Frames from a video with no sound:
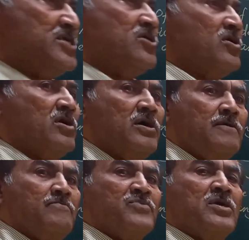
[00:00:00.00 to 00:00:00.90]
here
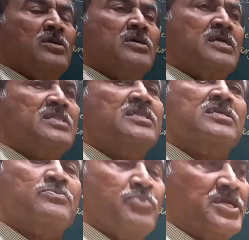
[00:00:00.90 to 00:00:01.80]
in
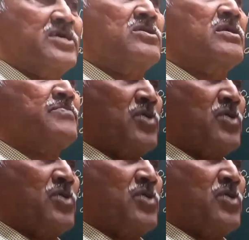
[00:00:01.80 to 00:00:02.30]
this particular